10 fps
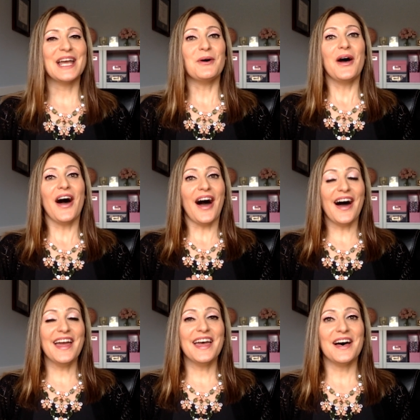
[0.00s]
Now,
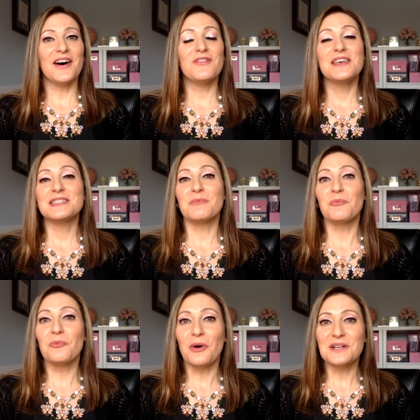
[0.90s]
I have
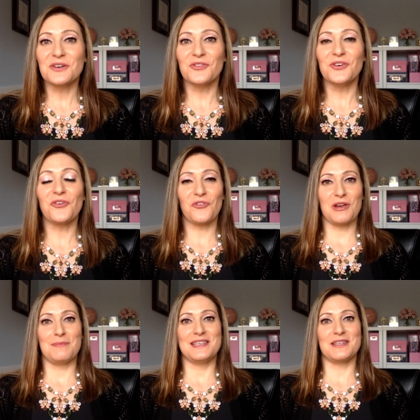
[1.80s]
some wonderful
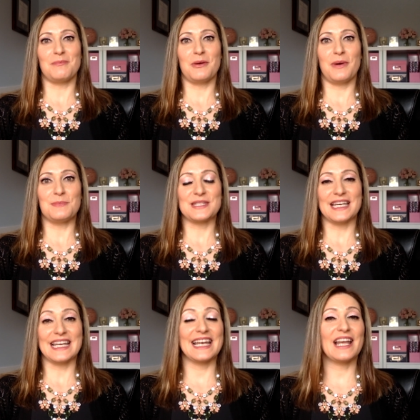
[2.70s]
freebies on my
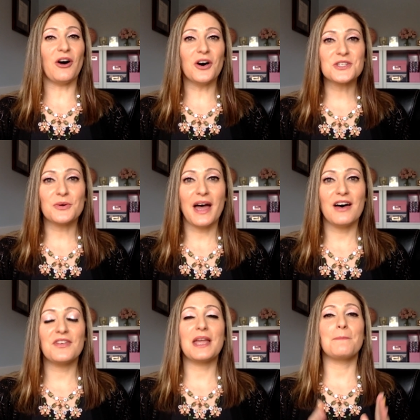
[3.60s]
website, and I also
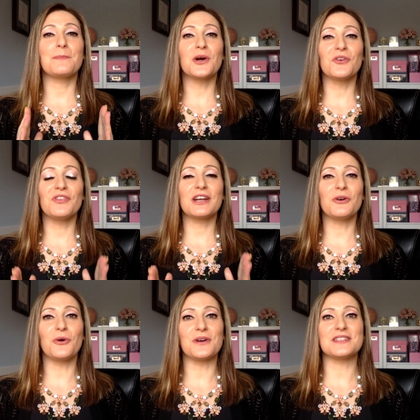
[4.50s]
have a perfect
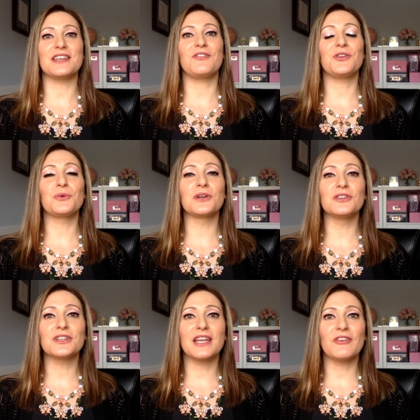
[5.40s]
course if you are
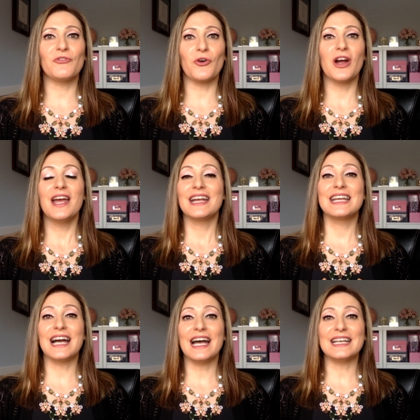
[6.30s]
looking for
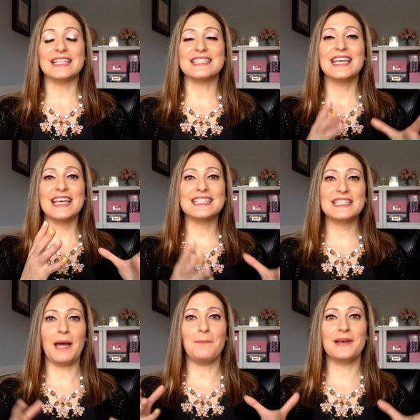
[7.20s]
guidance, a
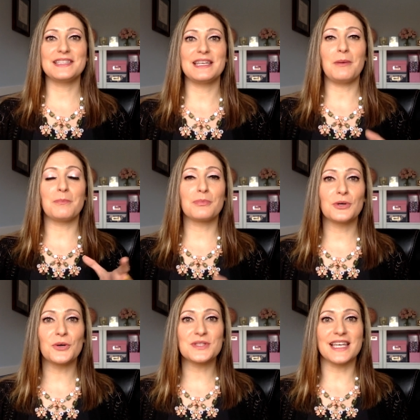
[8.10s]
step by step
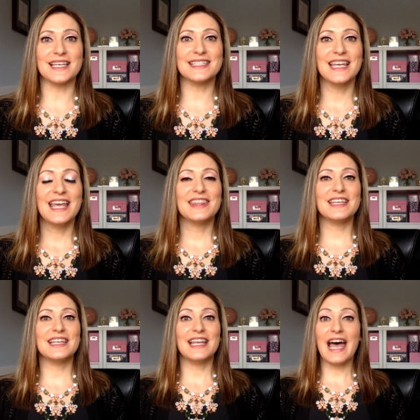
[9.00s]
process
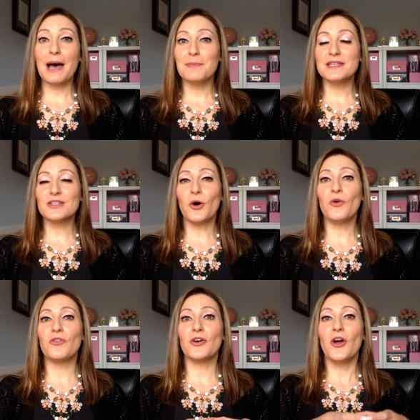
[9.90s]
that happens
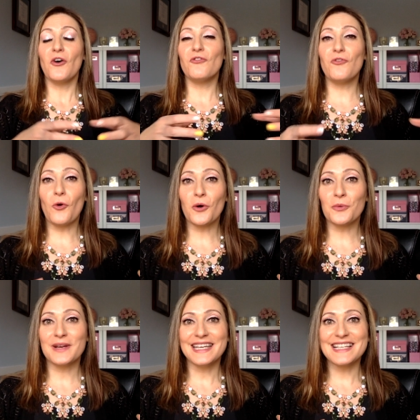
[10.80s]
over four
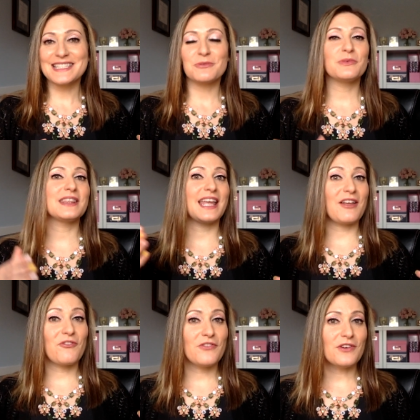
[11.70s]
weeks with a
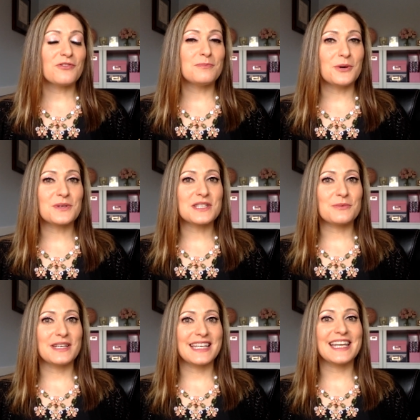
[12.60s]
fifth bonus
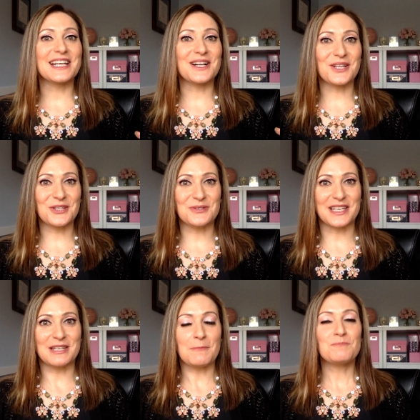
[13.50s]
week included.